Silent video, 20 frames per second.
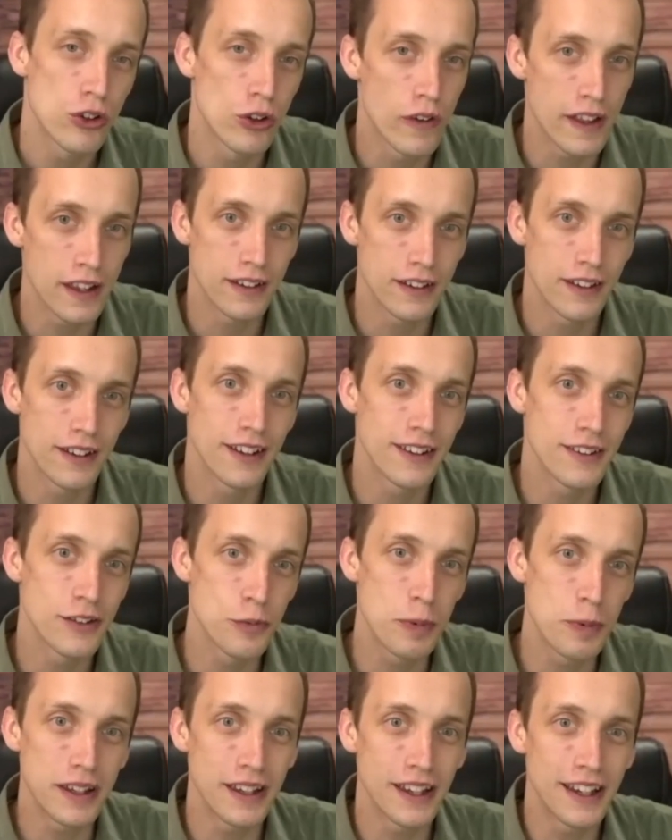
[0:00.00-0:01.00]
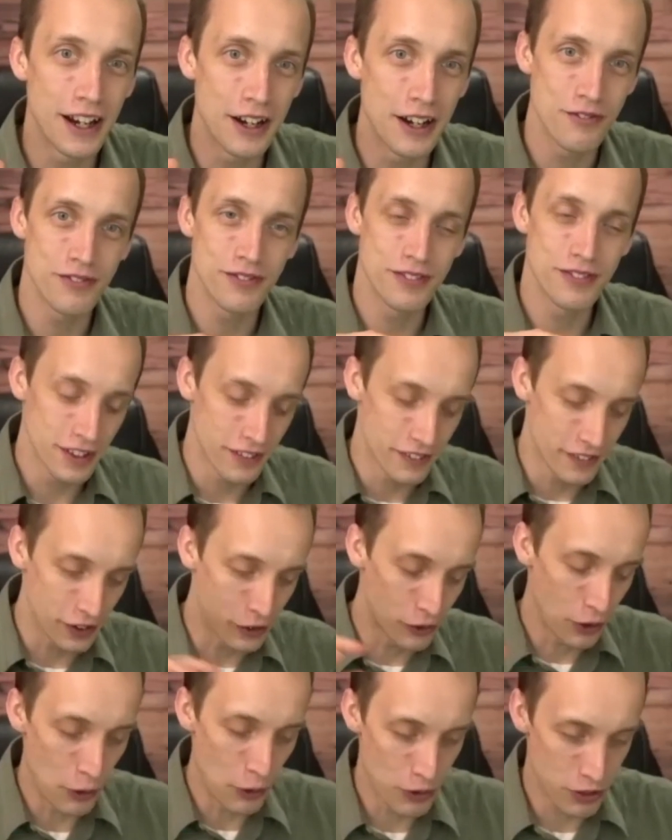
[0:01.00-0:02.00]
then speaking of the the
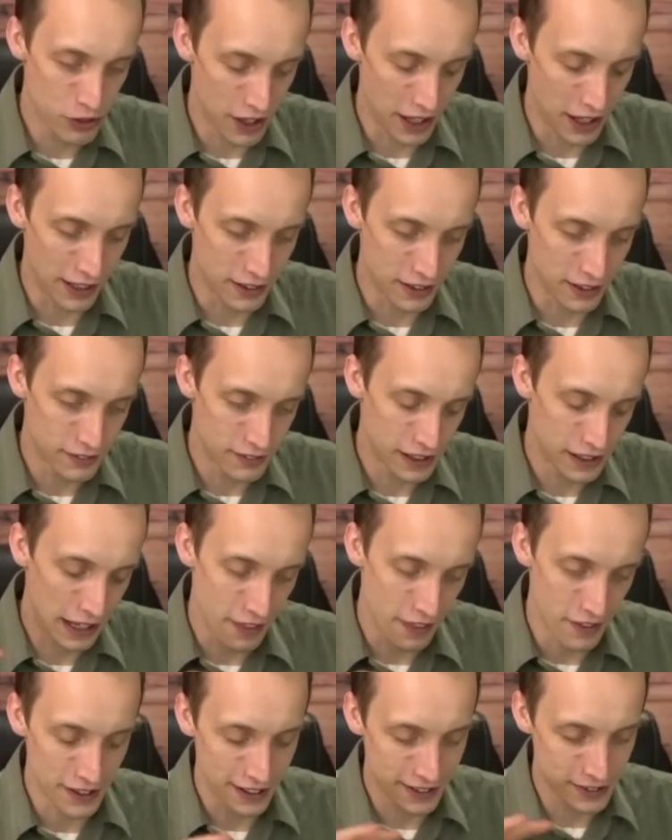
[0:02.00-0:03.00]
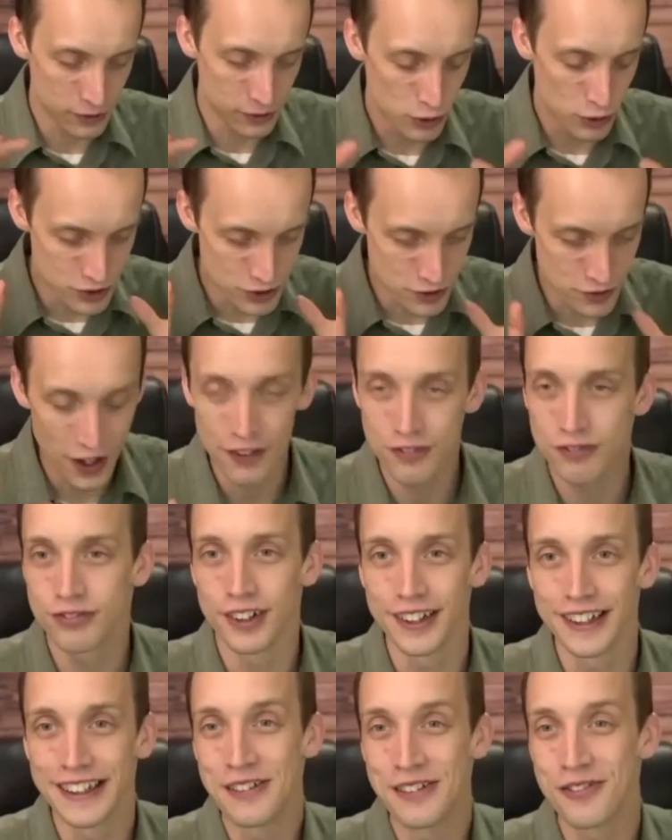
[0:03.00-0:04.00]
growth then the kind of the next once you've got
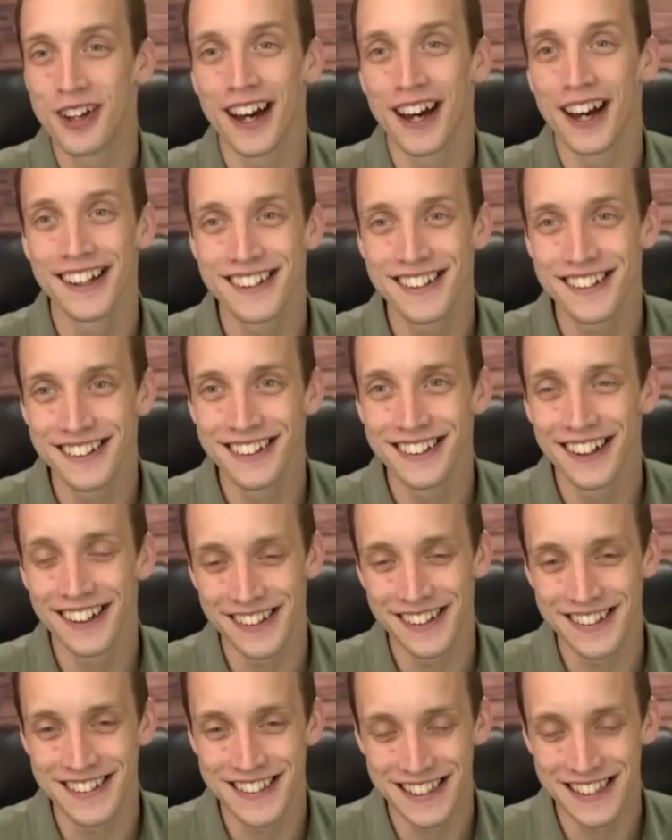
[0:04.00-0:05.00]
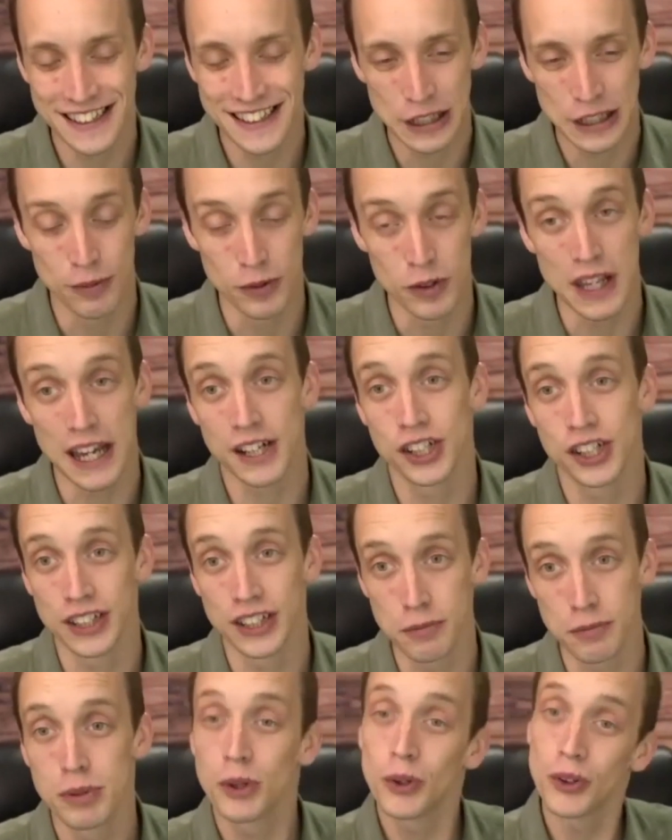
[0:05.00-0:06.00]
funny, you've got it got the team is
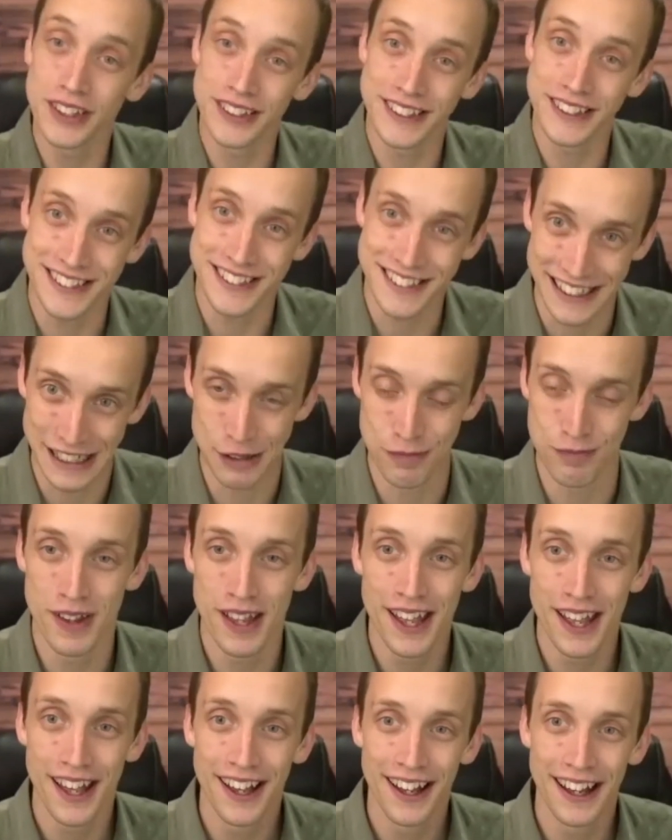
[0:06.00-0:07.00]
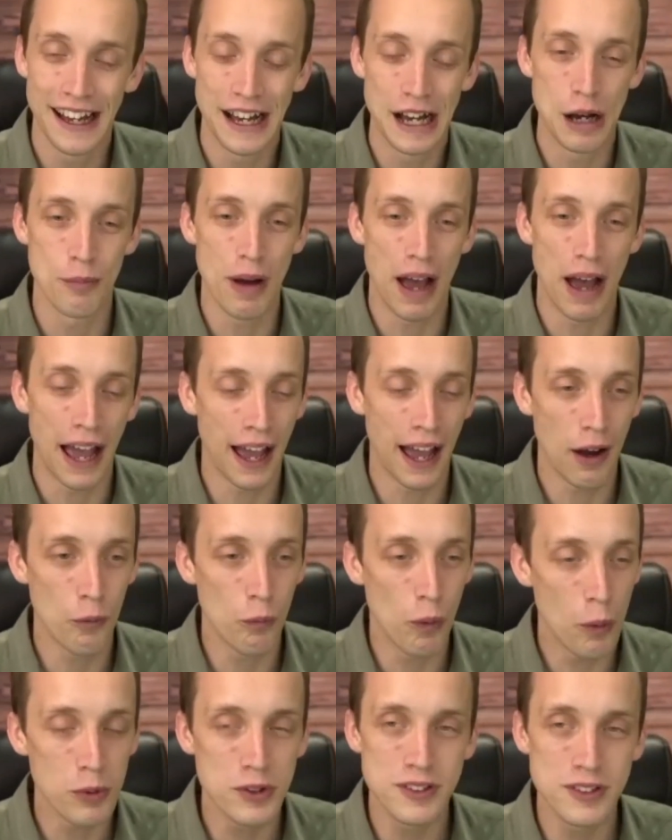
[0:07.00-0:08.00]
actually building the team um, how
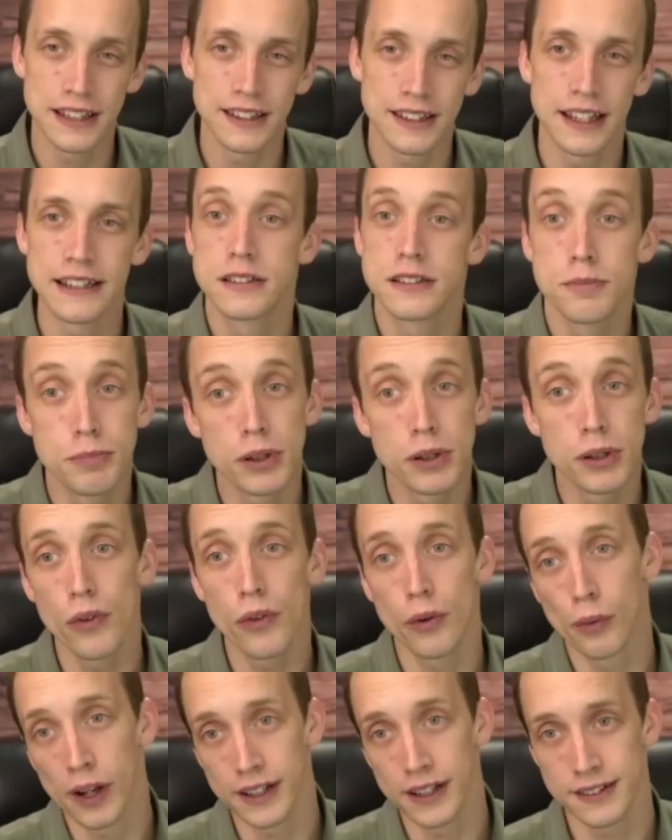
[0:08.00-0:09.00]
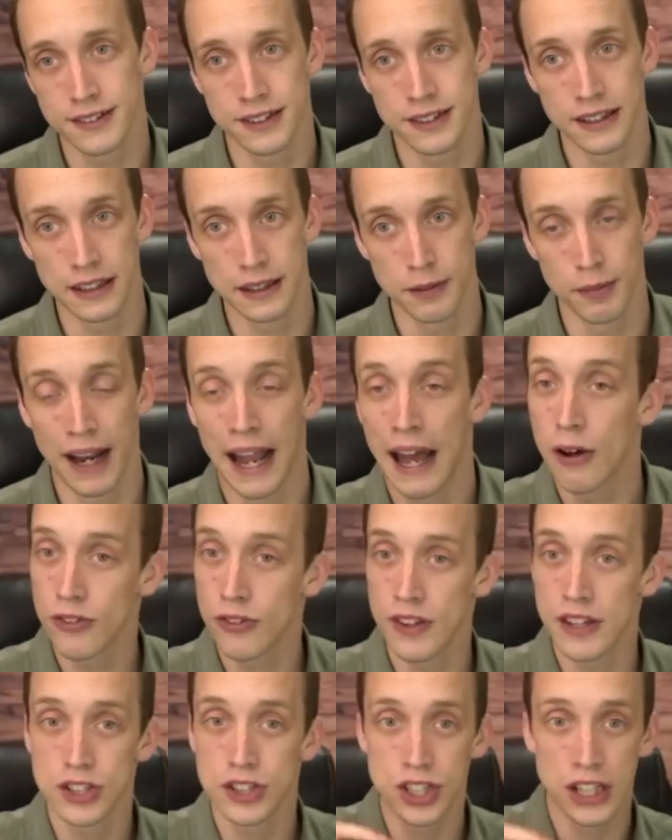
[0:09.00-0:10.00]
what was that like to build the right team and how has
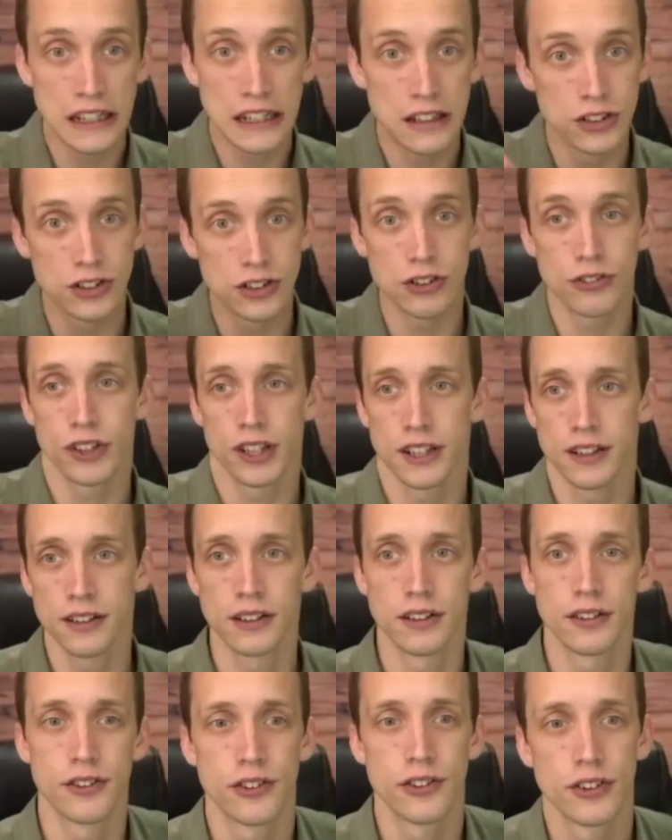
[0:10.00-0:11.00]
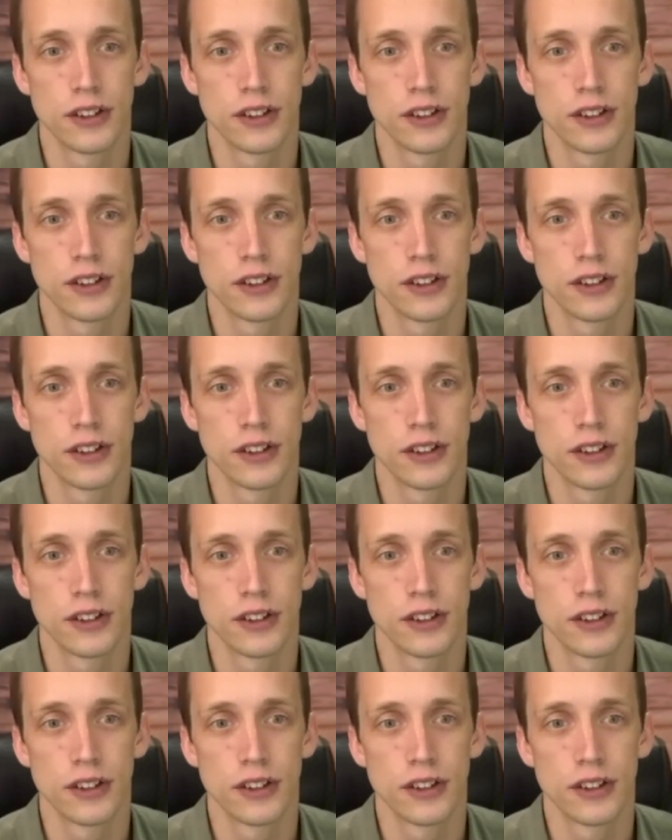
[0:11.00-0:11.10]
that changed over the years